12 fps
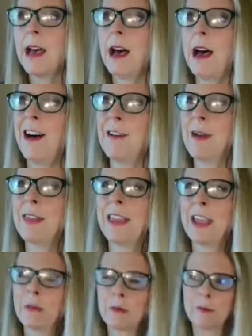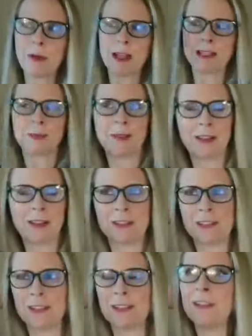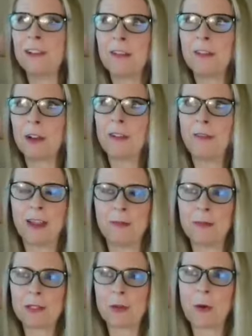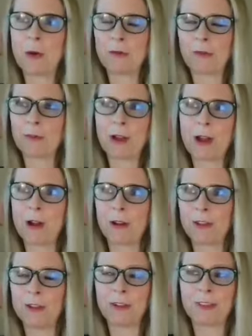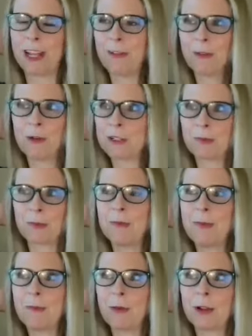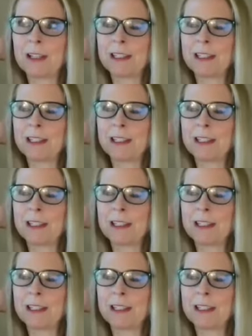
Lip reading: I think it reminds me, there's a very famous quote from Carl Jung that I've always remembered.